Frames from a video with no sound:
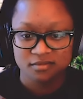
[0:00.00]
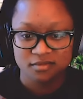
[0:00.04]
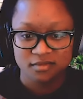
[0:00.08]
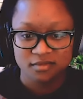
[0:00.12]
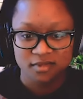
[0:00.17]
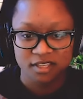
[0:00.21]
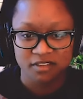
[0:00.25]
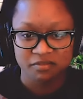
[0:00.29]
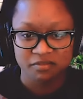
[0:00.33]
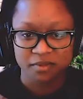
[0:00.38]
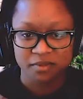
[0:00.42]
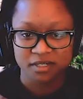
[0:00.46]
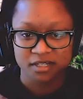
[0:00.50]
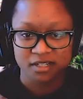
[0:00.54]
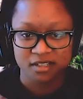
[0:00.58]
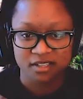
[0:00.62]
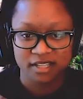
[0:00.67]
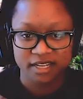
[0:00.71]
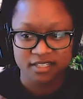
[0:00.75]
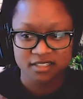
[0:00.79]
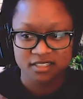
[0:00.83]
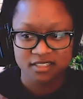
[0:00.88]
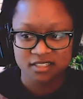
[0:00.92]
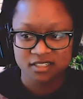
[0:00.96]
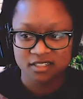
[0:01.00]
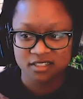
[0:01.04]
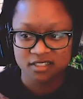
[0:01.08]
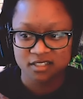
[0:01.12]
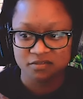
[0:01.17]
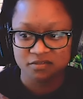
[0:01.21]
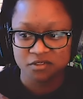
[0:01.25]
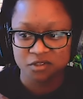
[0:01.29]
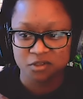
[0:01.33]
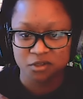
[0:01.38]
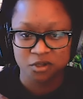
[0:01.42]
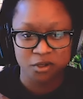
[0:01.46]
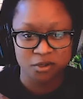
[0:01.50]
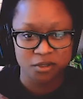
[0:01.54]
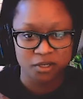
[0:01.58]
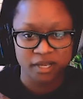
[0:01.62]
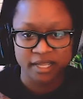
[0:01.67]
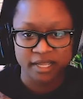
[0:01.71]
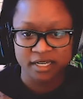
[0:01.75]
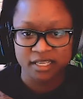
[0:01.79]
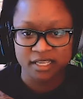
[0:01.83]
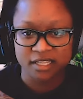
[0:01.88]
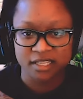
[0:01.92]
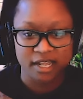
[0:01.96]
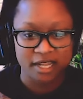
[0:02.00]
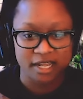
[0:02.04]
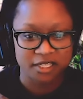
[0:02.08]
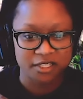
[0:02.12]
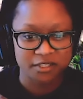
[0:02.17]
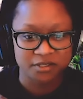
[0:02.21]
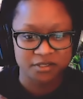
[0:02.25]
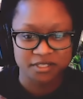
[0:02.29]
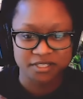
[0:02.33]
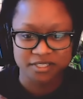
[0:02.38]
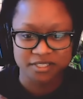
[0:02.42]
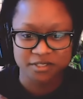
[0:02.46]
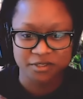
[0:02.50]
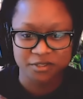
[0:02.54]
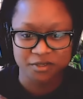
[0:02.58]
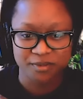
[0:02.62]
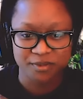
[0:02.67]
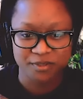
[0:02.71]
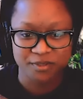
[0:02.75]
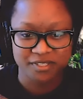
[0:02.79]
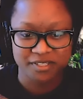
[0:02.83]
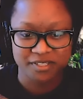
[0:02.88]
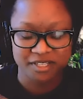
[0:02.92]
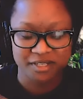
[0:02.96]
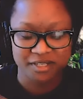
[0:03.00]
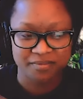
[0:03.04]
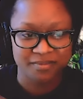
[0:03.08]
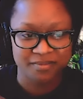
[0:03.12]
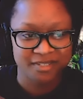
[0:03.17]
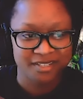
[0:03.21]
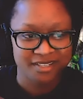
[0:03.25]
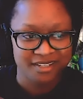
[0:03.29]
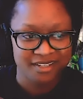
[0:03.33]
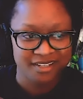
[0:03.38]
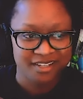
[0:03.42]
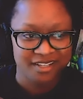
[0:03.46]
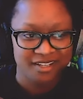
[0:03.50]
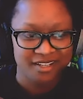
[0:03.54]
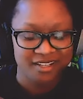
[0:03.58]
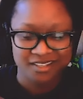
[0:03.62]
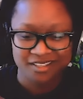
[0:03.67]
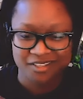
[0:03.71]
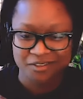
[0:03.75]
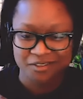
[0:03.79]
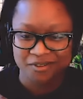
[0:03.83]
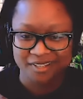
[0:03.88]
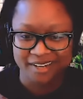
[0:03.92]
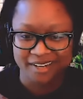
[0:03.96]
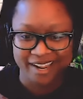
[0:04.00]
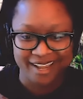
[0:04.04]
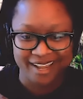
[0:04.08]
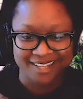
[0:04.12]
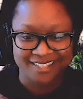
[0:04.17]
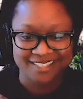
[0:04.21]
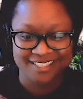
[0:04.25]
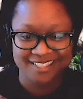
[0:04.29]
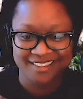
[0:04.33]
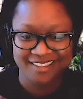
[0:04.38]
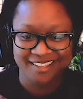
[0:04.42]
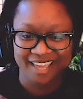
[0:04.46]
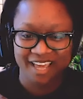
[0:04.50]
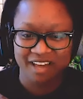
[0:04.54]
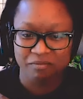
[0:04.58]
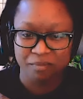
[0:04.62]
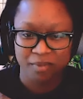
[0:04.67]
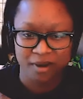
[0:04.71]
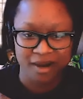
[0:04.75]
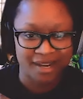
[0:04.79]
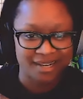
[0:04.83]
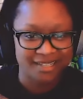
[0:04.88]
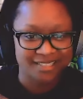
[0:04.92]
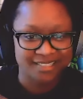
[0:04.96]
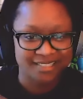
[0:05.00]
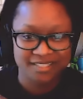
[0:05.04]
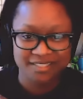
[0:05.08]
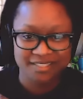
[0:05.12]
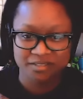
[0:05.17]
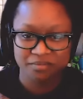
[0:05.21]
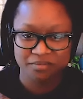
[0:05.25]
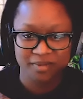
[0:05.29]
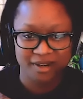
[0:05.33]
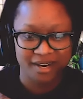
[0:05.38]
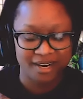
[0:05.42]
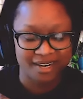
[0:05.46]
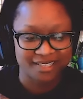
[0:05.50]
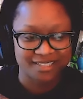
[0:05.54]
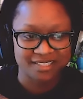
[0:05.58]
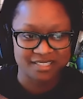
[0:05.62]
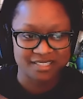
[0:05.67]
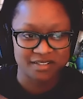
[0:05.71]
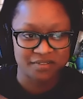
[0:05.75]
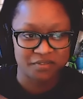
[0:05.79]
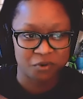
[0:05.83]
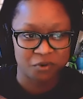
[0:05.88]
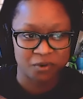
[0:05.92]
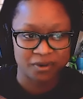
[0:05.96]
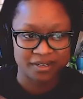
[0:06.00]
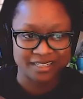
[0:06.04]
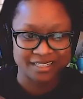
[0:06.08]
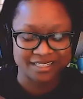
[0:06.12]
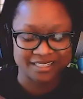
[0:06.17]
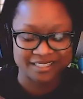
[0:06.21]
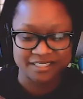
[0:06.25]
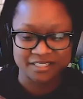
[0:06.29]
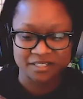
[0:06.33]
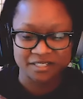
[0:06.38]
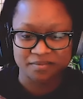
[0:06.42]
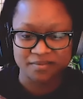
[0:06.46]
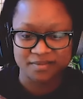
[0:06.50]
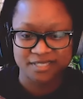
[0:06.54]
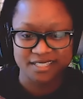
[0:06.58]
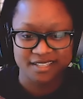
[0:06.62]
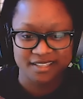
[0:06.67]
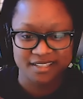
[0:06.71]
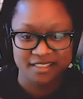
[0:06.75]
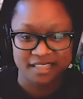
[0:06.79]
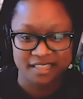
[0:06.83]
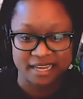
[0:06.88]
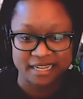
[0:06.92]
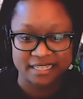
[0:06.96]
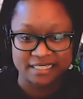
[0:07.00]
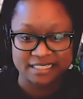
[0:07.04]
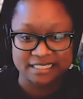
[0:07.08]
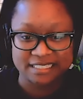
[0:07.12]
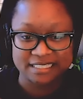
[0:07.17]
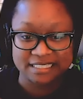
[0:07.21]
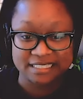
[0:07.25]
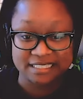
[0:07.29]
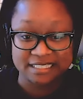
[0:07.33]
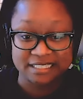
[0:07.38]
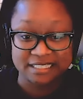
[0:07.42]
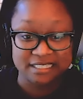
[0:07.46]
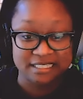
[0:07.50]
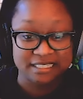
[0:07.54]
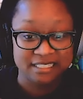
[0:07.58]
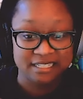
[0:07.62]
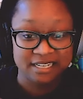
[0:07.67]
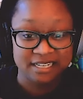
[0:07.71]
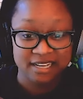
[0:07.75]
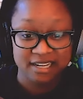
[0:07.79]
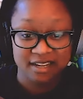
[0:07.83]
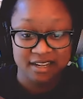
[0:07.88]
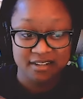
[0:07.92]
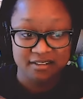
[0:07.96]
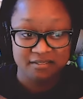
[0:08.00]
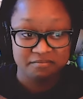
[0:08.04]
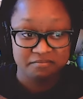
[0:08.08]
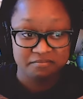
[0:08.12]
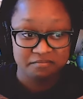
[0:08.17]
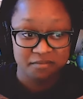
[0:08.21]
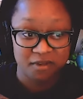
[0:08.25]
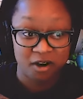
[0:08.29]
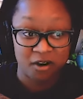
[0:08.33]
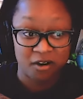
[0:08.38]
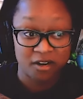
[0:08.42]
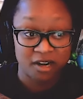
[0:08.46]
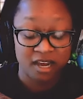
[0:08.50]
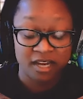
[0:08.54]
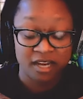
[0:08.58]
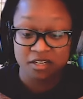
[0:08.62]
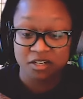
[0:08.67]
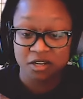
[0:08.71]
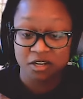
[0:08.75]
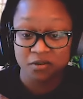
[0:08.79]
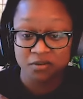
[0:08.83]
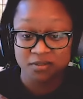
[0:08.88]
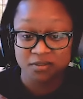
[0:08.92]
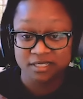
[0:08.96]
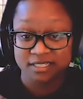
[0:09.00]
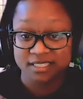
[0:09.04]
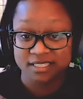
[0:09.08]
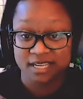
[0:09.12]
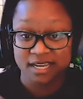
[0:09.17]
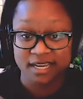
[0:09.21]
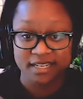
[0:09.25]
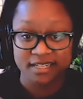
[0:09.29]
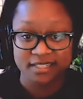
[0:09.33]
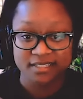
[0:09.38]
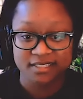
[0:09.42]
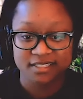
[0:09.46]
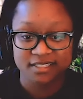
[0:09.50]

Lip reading: They've been collected. If you go to any natural history museum, you can ask. They have boxes and boxes of organisms that are not known to science.